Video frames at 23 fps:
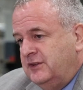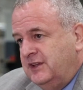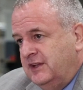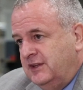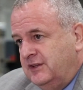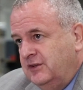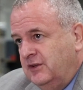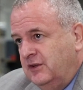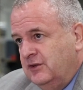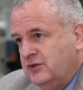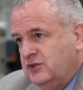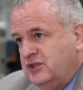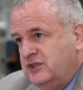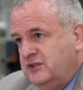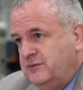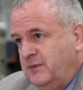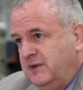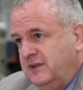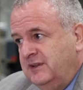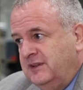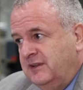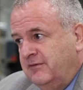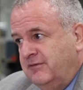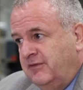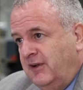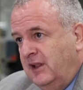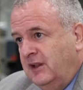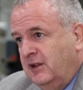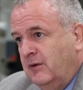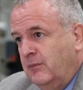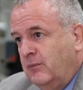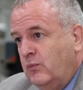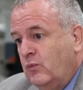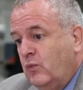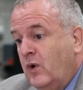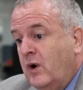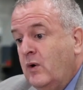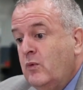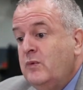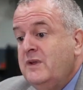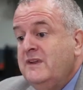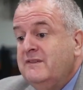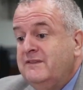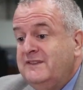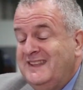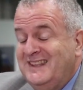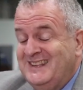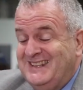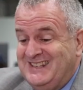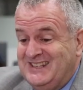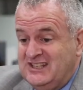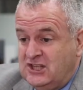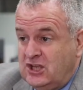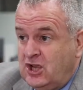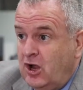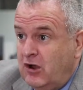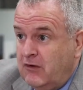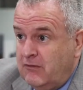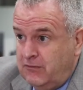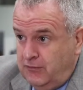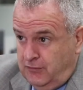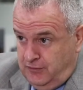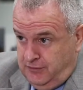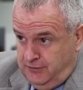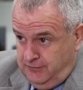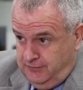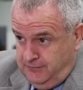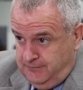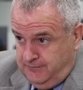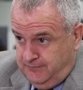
technology is being developed, what we've discovered